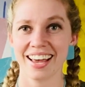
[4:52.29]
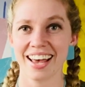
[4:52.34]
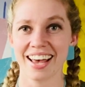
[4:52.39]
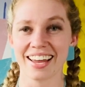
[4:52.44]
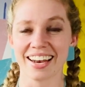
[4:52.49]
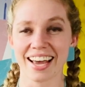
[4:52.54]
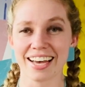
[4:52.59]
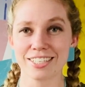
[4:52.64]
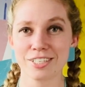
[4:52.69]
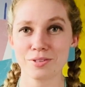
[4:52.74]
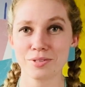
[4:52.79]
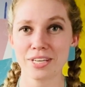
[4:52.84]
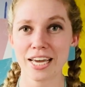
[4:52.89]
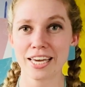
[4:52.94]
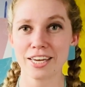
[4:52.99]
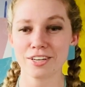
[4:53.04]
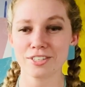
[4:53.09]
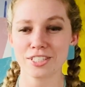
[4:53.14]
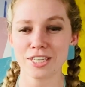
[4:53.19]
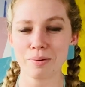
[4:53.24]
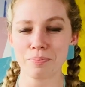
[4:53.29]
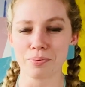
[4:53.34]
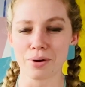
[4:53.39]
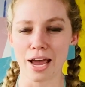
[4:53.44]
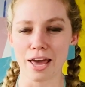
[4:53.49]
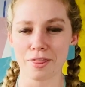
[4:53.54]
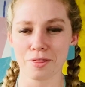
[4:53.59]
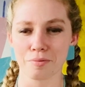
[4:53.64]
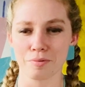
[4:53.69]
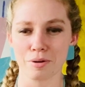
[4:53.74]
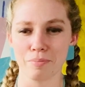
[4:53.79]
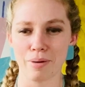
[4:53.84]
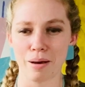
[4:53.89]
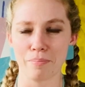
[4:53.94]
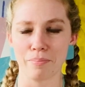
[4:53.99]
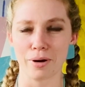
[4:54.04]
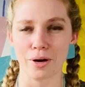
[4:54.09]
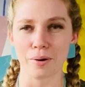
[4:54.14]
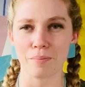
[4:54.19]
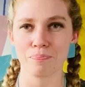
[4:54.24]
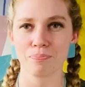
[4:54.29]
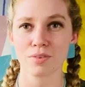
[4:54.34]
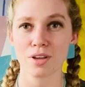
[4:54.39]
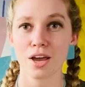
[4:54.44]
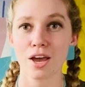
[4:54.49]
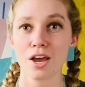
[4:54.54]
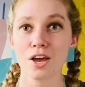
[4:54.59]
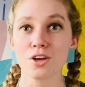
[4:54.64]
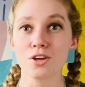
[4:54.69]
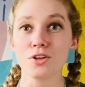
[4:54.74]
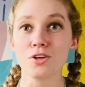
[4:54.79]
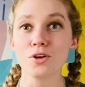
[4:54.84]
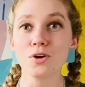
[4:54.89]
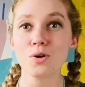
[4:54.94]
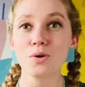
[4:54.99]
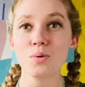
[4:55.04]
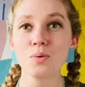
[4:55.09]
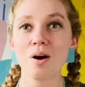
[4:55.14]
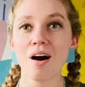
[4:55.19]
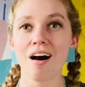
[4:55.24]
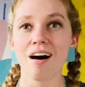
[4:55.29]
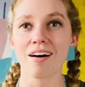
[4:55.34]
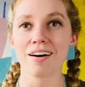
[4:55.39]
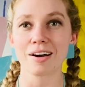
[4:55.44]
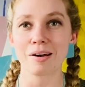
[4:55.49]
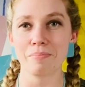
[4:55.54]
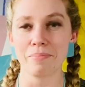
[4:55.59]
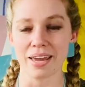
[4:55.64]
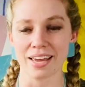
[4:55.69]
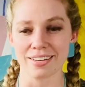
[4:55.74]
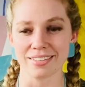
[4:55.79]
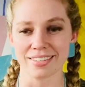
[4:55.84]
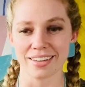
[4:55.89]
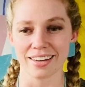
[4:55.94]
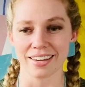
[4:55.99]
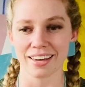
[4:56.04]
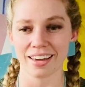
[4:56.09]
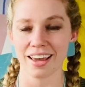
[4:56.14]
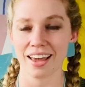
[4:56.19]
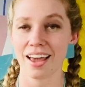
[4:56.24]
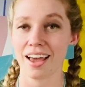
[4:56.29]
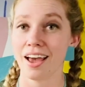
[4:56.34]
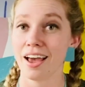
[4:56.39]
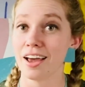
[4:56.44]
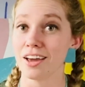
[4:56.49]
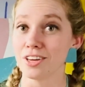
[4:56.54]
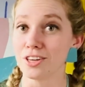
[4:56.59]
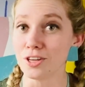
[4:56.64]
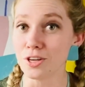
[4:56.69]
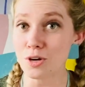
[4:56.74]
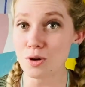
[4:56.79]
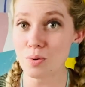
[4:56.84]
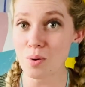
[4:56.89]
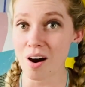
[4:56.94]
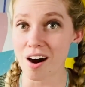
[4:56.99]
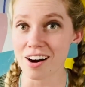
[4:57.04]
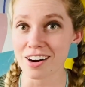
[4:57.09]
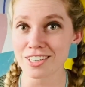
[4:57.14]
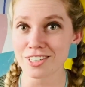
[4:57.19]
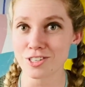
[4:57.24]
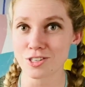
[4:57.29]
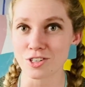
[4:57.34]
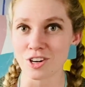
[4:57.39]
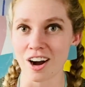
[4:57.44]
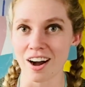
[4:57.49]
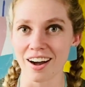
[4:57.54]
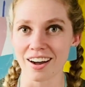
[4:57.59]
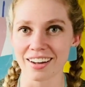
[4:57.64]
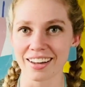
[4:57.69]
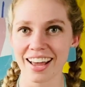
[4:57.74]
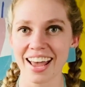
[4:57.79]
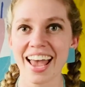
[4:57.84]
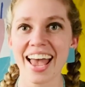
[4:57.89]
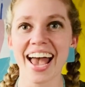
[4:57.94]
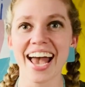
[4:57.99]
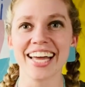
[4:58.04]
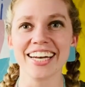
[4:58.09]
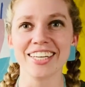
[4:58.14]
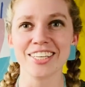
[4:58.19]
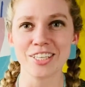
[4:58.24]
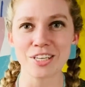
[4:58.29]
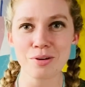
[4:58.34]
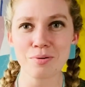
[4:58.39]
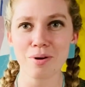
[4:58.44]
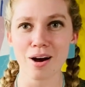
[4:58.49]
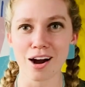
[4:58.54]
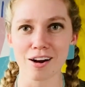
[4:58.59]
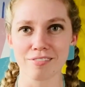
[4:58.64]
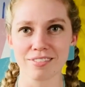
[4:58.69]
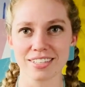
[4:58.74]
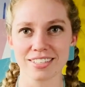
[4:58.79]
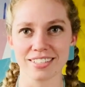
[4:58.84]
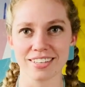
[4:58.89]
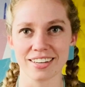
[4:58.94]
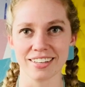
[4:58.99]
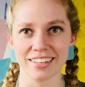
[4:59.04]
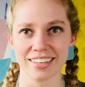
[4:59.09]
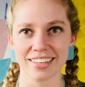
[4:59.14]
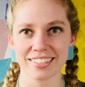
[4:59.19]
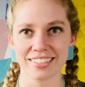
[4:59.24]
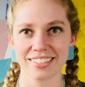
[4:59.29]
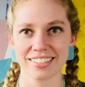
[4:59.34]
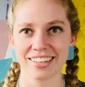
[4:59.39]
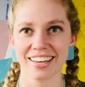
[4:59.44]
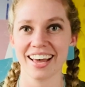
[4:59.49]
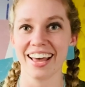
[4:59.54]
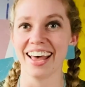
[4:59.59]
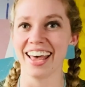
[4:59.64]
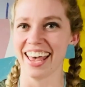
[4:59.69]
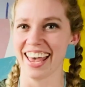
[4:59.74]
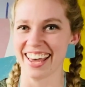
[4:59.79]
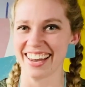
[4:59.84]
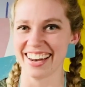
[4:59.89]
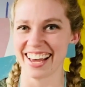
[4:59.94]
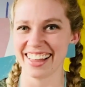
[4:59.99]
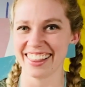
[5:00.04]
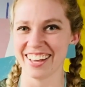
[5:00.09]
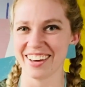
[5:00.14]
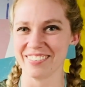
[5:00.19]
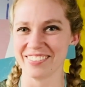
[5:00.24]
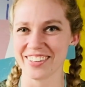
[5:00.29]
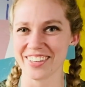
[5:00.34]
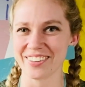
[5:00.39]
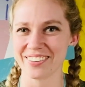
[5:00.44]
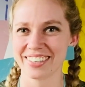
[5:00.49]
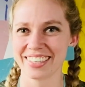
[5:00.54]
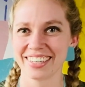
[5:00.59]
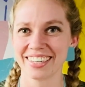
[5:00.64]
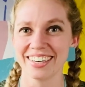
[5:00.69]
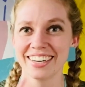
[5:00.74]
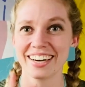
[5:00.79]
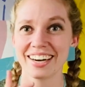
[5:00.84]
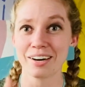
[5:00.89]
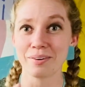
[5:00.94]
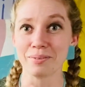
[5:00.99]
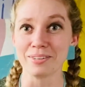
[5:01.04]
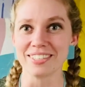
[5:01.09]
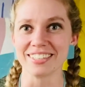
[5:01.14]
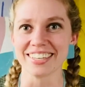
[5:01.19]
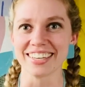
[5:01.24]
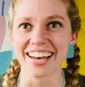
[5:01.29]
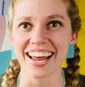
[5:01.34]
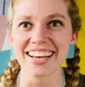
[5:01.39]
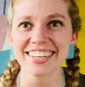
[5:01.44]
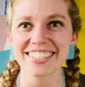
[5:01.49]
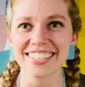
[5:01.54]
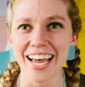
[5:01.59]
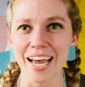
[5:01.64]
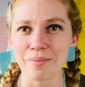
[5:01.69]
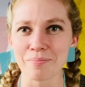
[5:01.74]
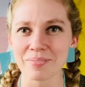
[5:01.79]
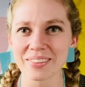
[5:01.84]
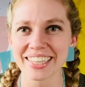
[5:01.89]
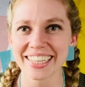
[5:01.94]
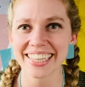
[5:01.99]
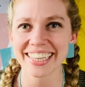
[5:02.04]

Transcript: And as you take your deep breath, remember, you are amazing, you are strong, and you are resilient. And I love you. We'll see you next time.